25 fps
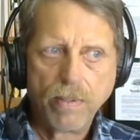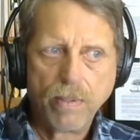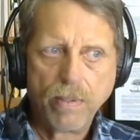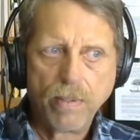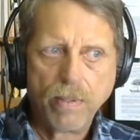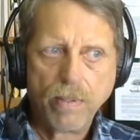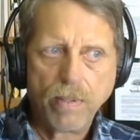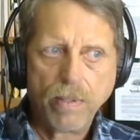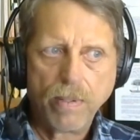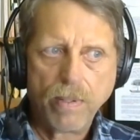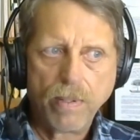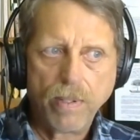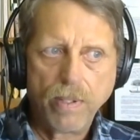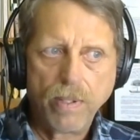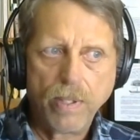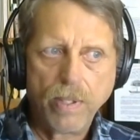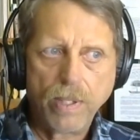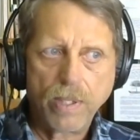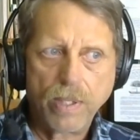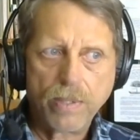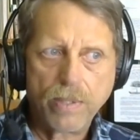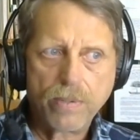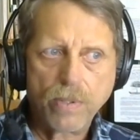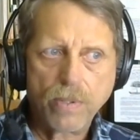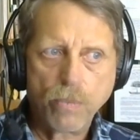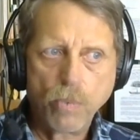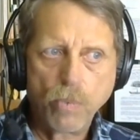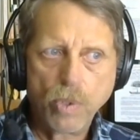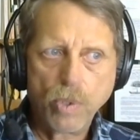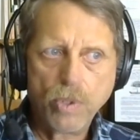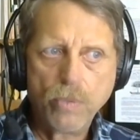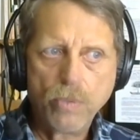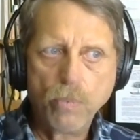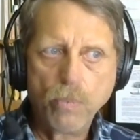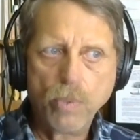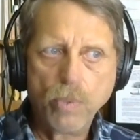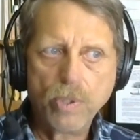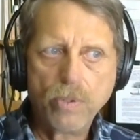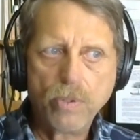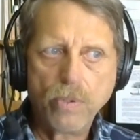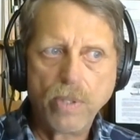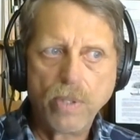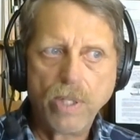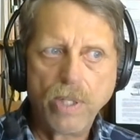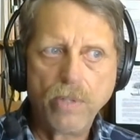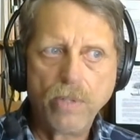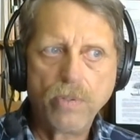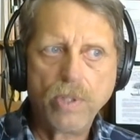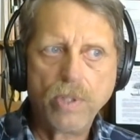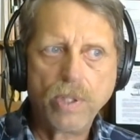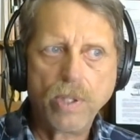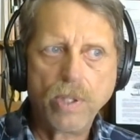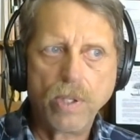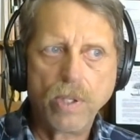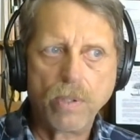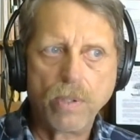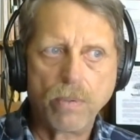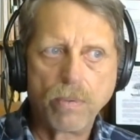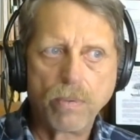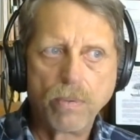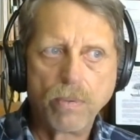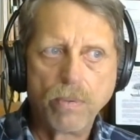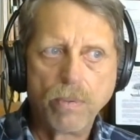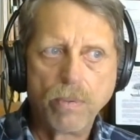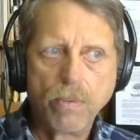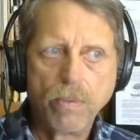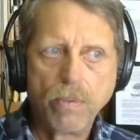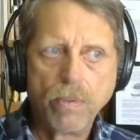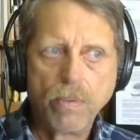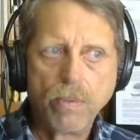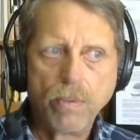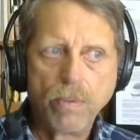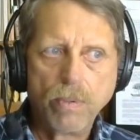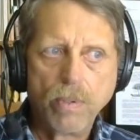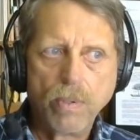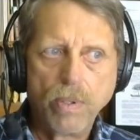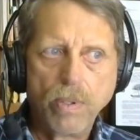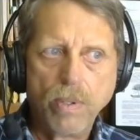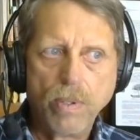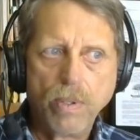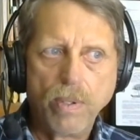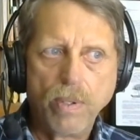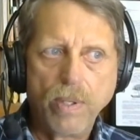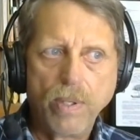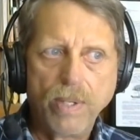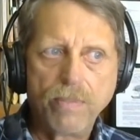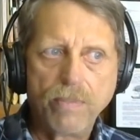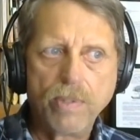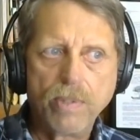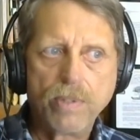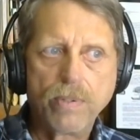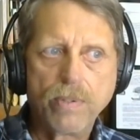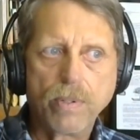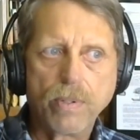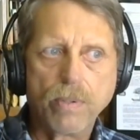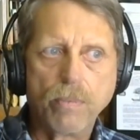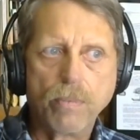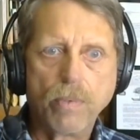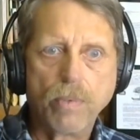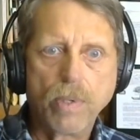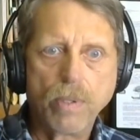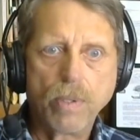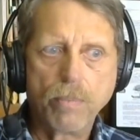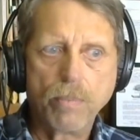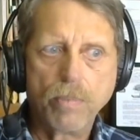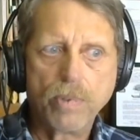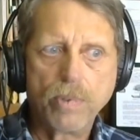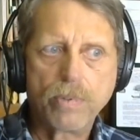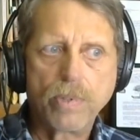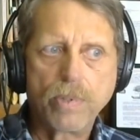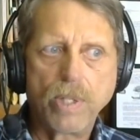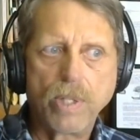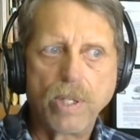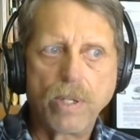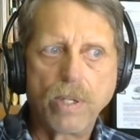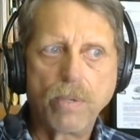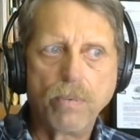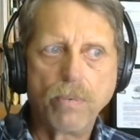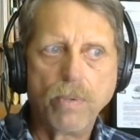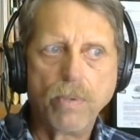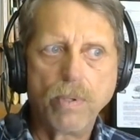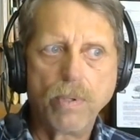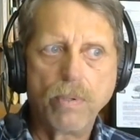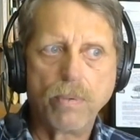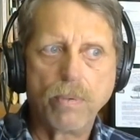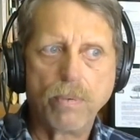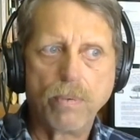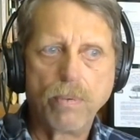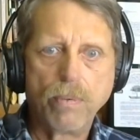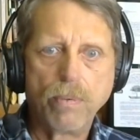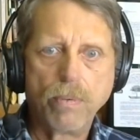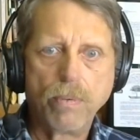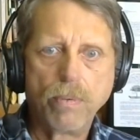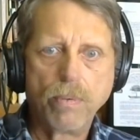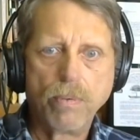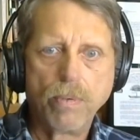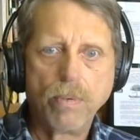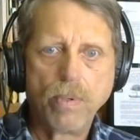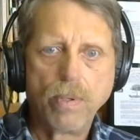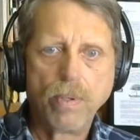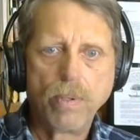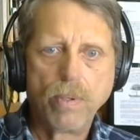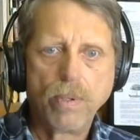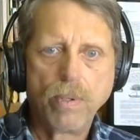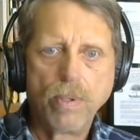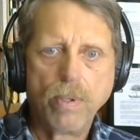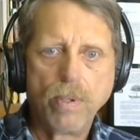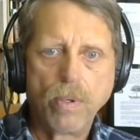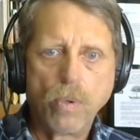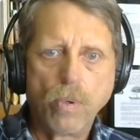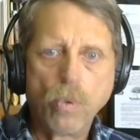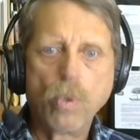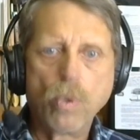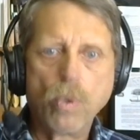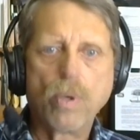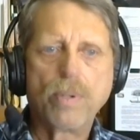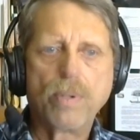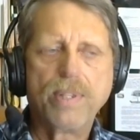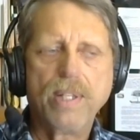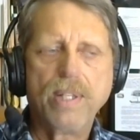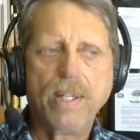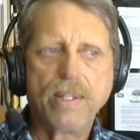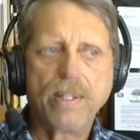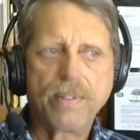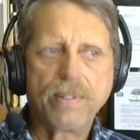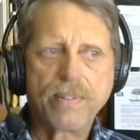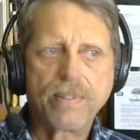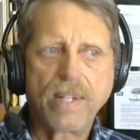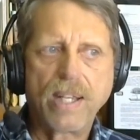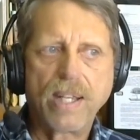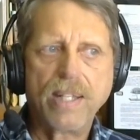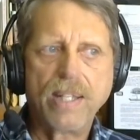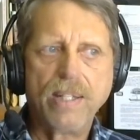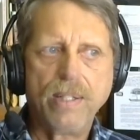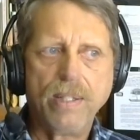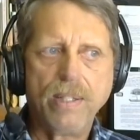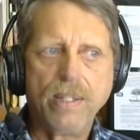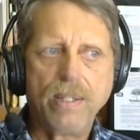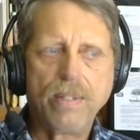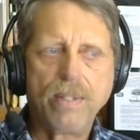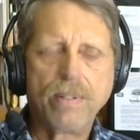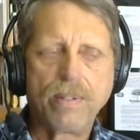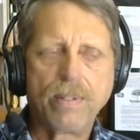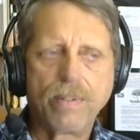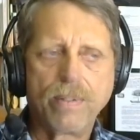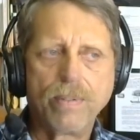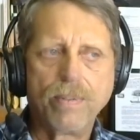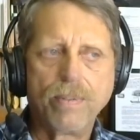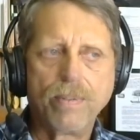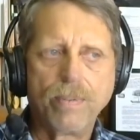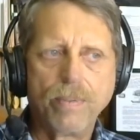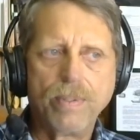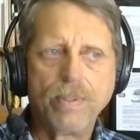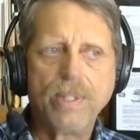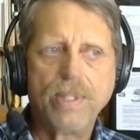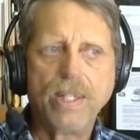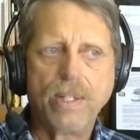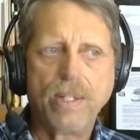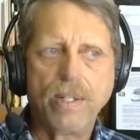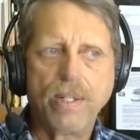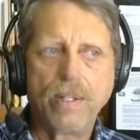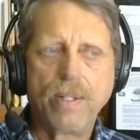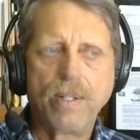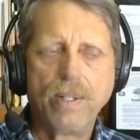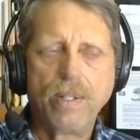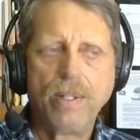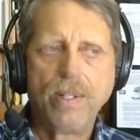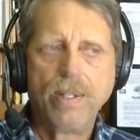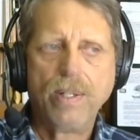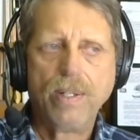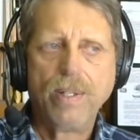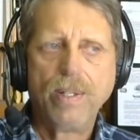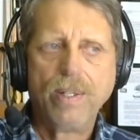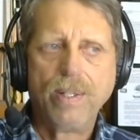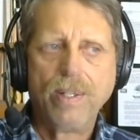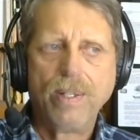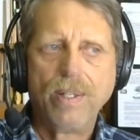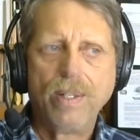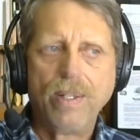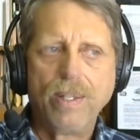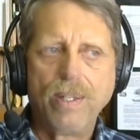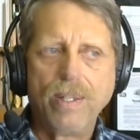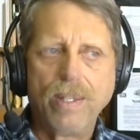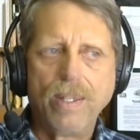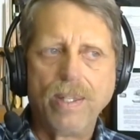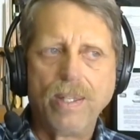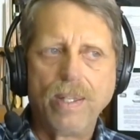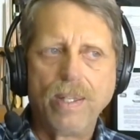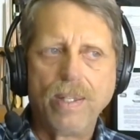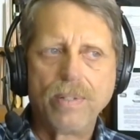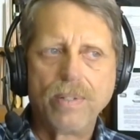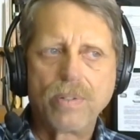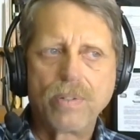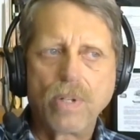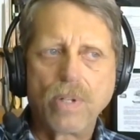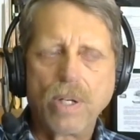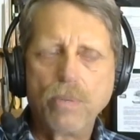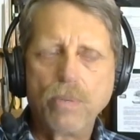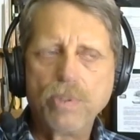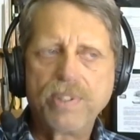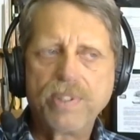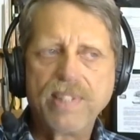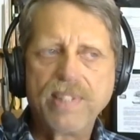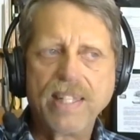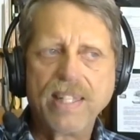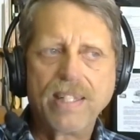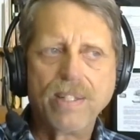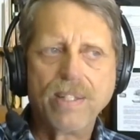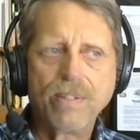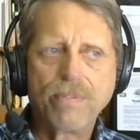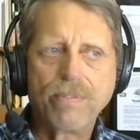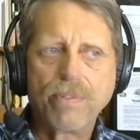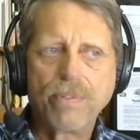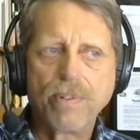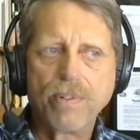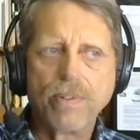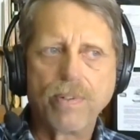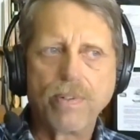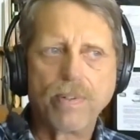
And I'd say, where'd your energy go? Every single one of them would say, I don't know. Or the anxiety did it. So I was thinking for